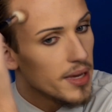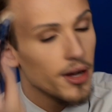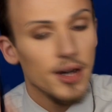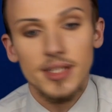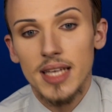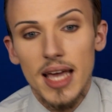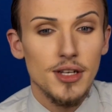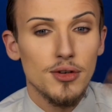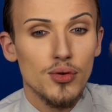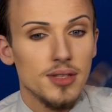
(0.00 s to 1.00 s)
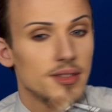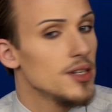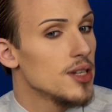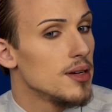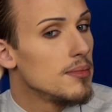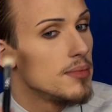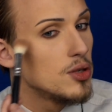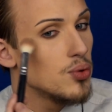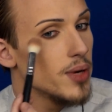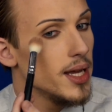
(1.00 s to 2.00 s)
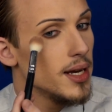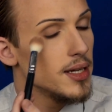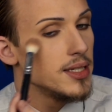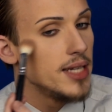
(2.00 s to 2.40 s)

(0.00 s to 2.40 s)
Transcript: because the transition between